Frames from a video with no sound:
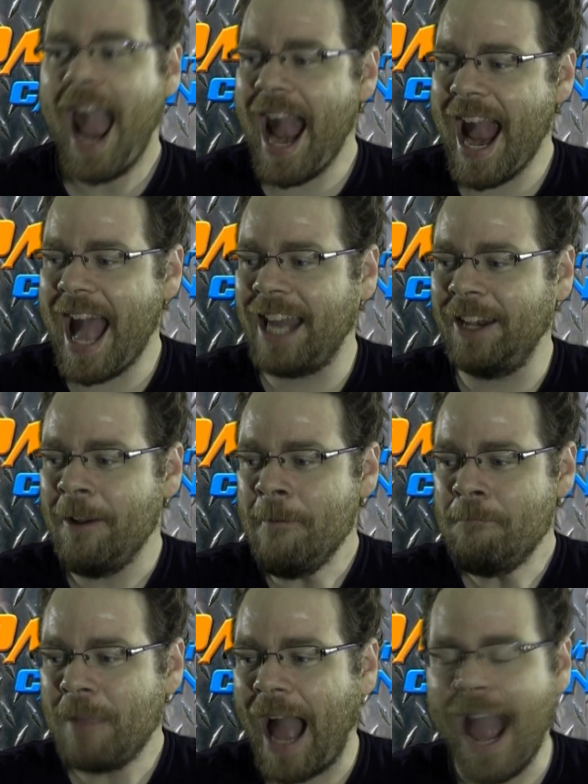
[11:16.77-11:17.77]
And
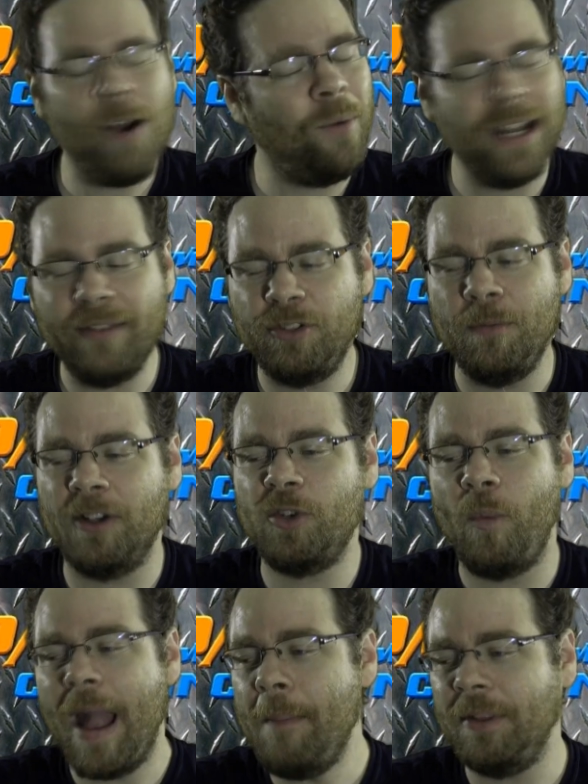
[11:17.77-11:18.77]
I don't want to give too much
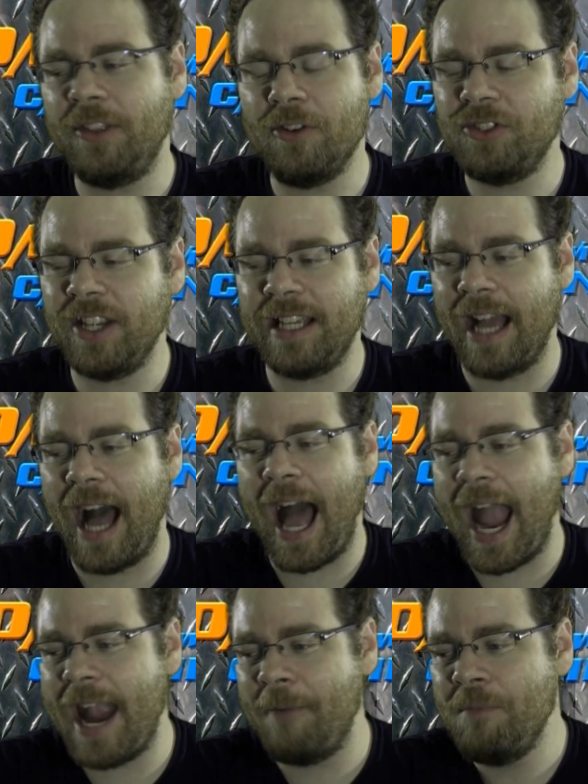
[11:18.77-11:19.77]
away, but there's a
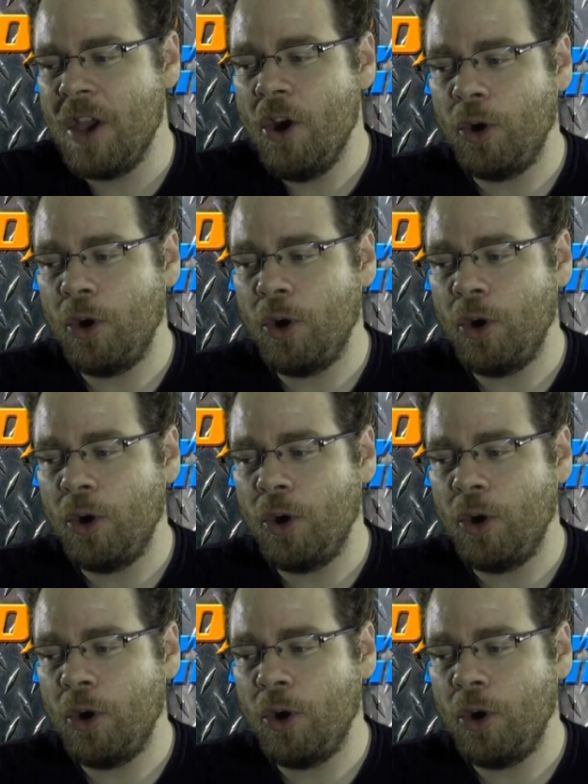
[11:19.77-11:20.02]
guy